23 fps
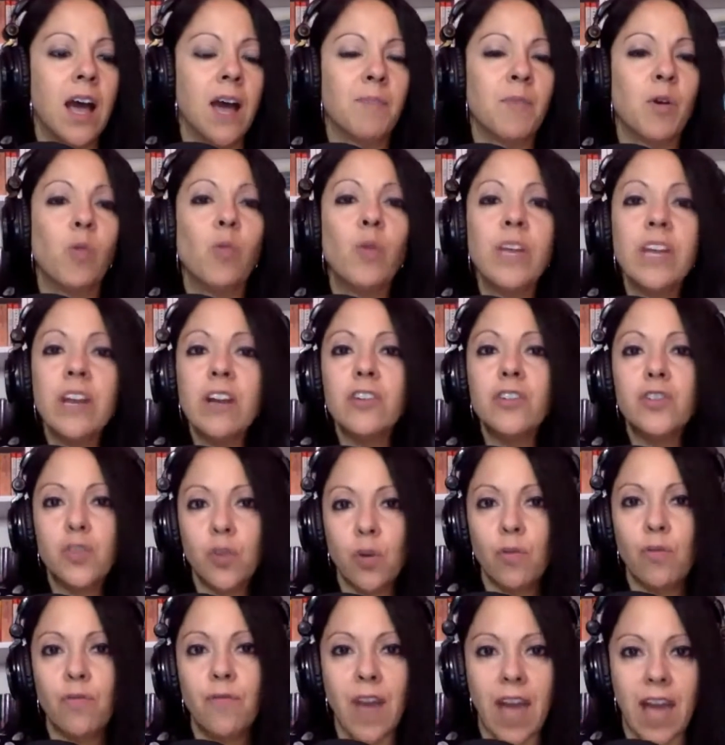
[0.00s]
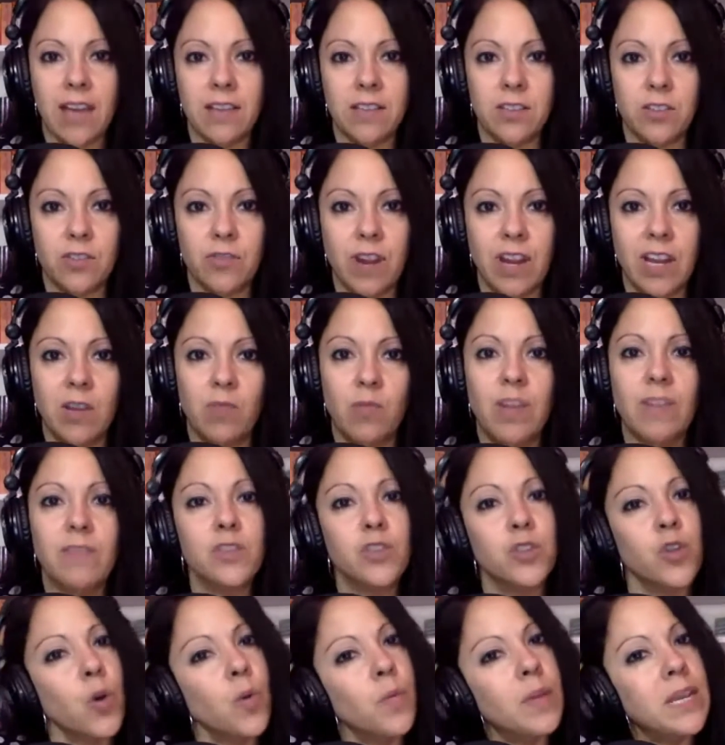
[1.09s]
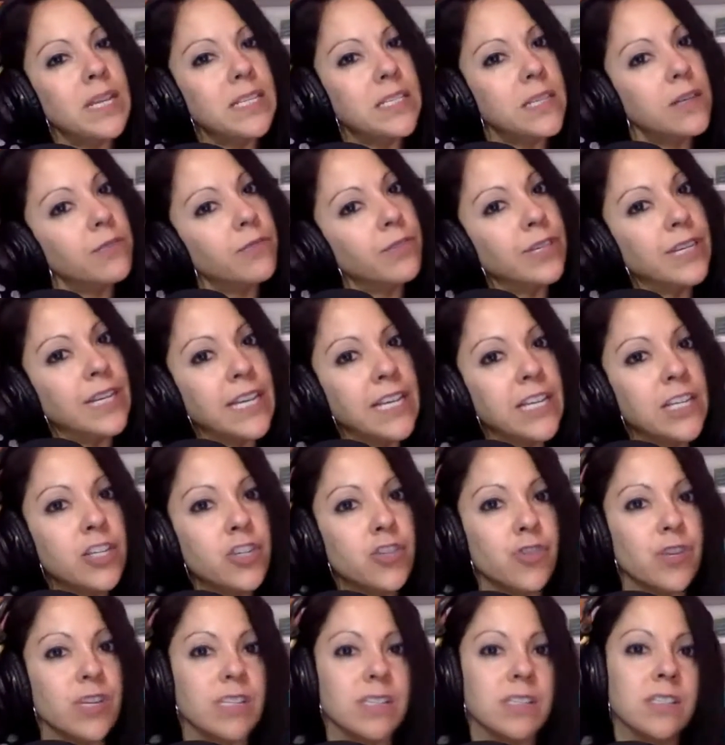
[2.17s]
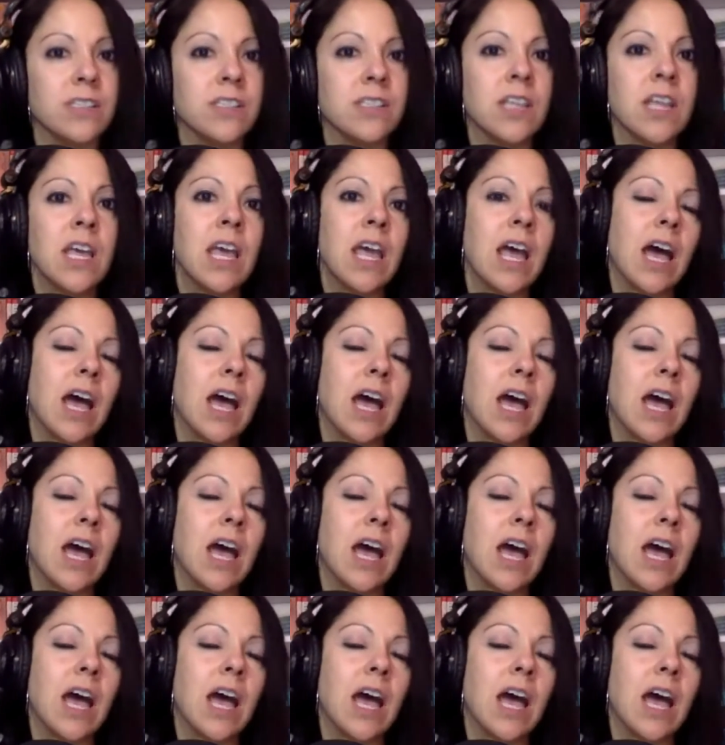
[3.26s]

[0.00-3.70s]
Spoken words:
we are so vast, right? We have so many different interests.